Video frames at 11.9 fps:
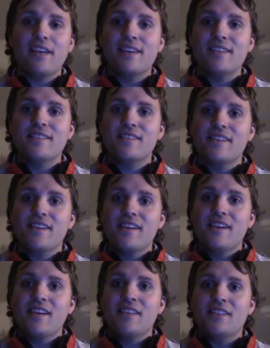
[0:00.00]
is,
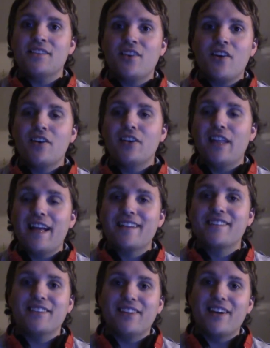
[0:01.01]
the song
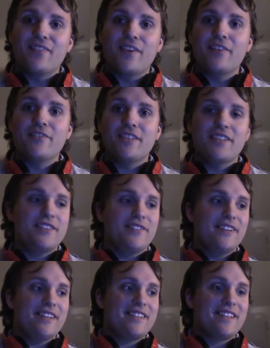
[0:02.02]
lacks a lot of energy
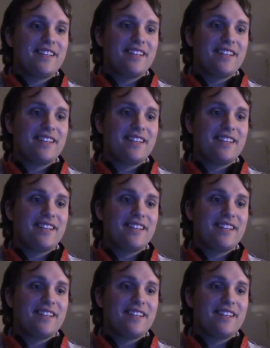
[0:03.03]
to it.